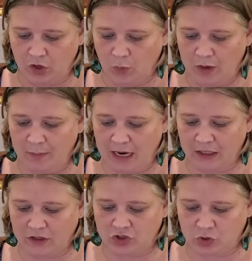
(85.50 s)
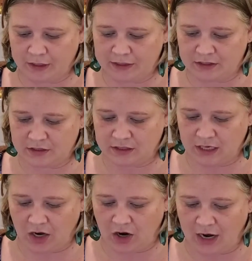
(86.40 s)
We make the choice to see
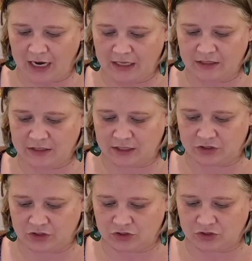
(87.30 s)
our ancestors,